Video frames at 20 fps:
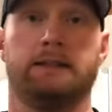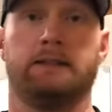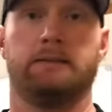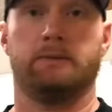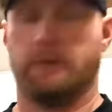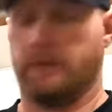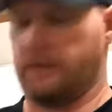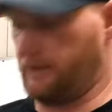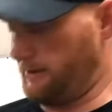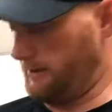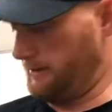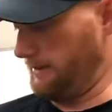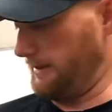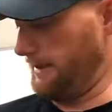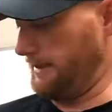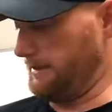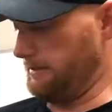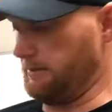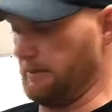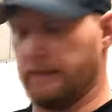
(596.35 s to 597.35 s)
which
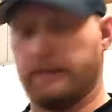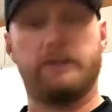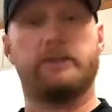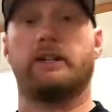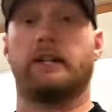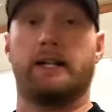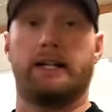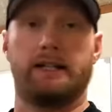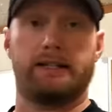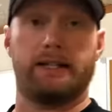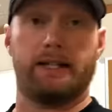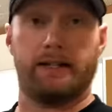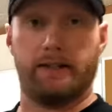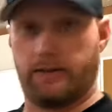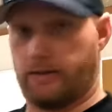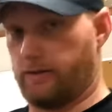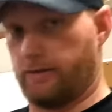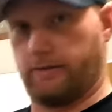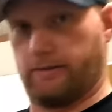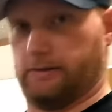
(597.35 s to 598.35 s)
needs to be changed. I
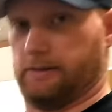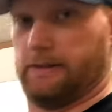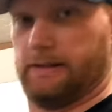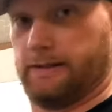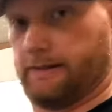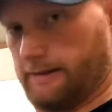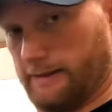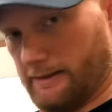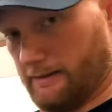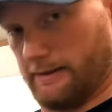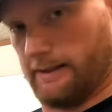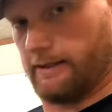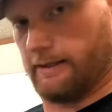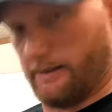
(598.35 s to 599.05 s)
know, don't get on